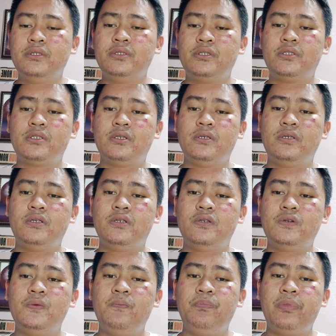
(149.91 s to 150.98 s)

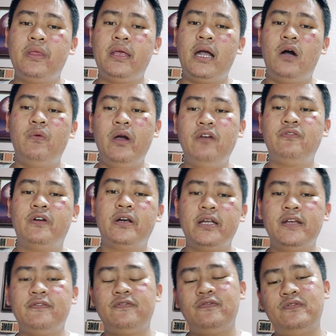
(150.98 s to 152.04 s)
So, however, if